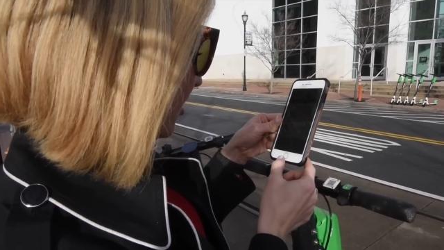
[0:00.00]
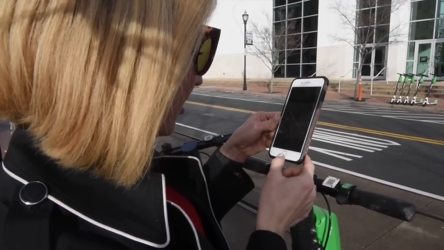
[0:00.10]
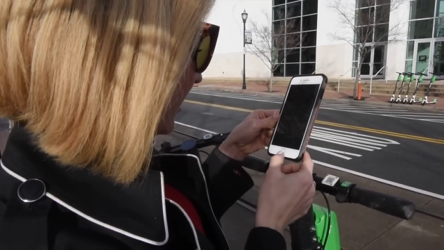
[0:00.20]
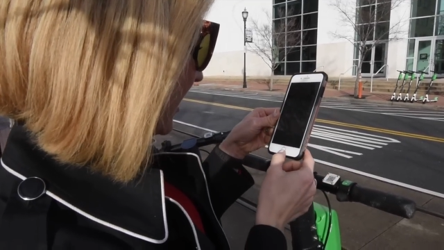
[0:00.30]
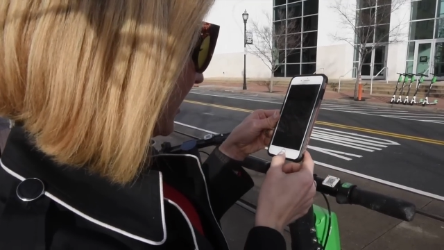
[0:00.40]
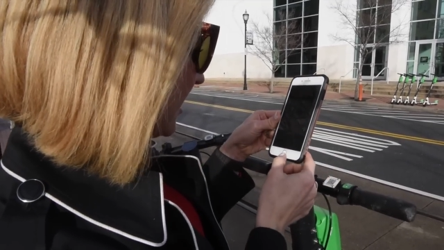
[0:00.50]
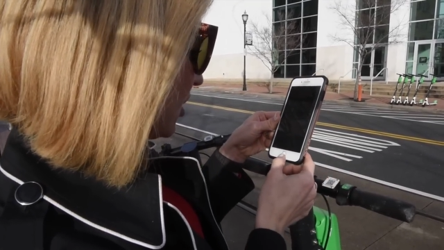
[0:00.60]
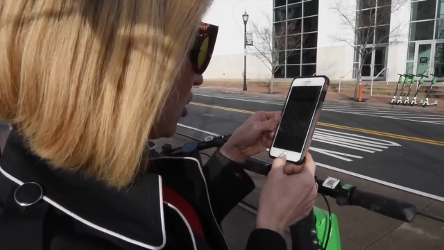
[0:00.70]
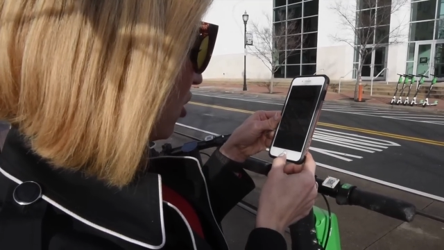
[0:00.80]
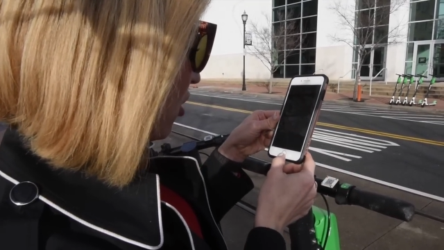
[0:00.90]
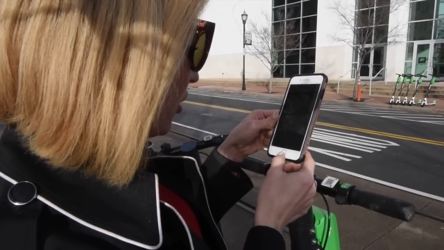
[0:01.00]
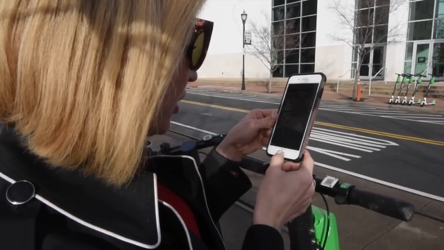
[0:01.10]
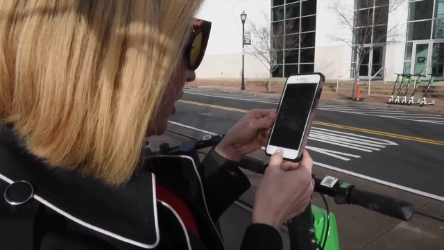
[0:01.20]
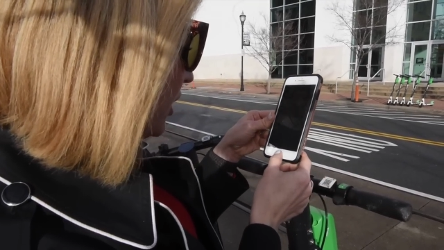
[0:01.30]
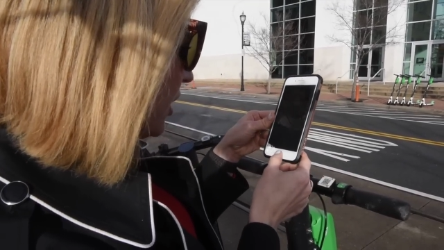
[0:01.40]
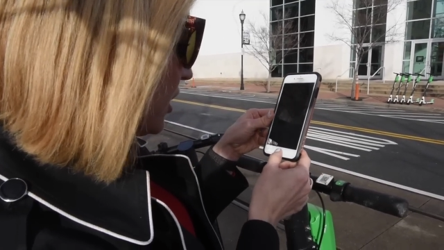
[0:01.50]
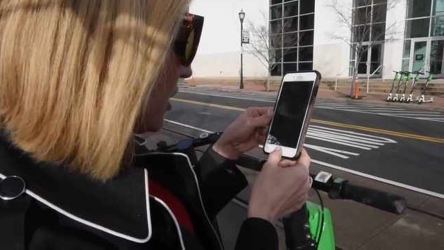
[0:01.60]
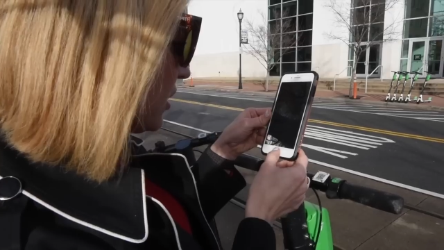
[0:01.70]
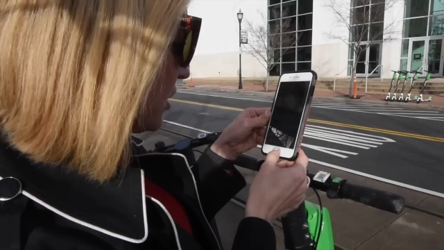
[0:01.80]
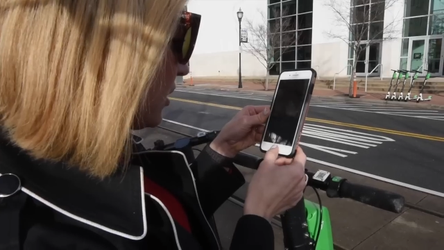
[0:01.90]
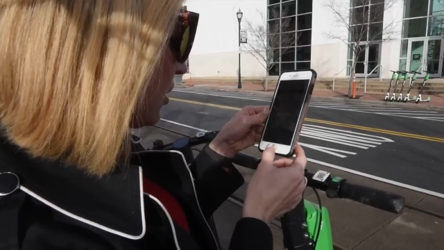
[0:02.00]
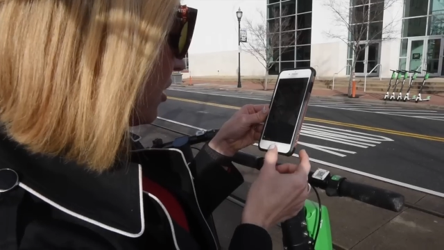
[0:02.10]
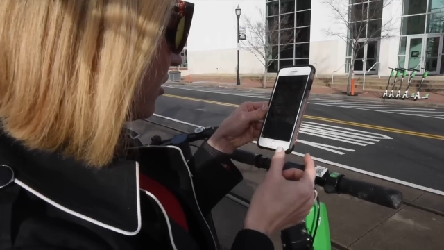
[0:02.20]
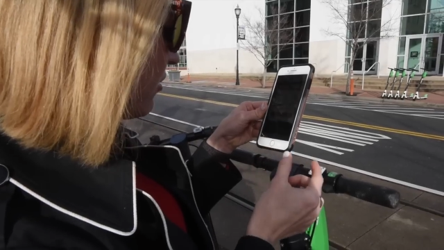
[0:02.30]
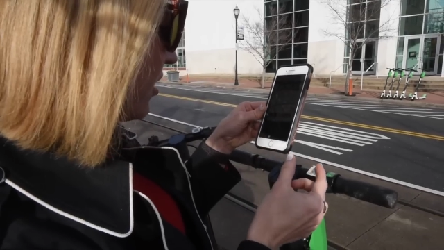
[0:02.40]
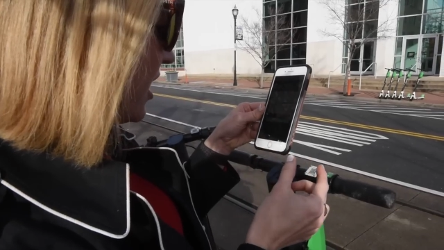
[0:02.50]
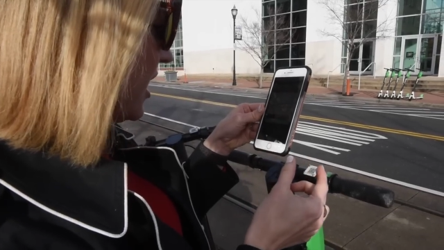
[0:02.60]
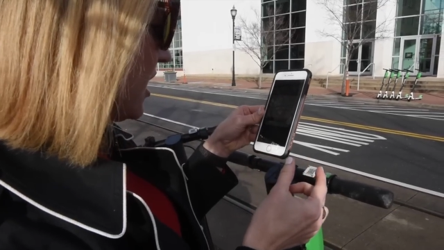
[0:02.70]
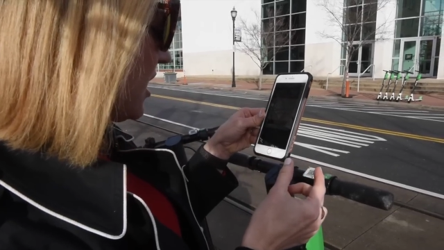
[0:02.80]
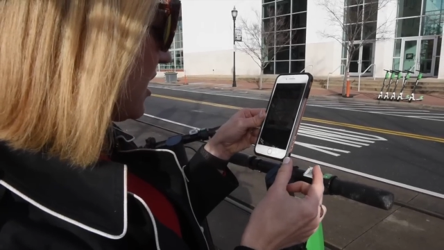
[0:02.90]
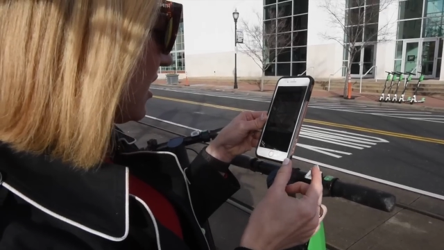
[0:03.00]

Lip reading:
(no speaker visible)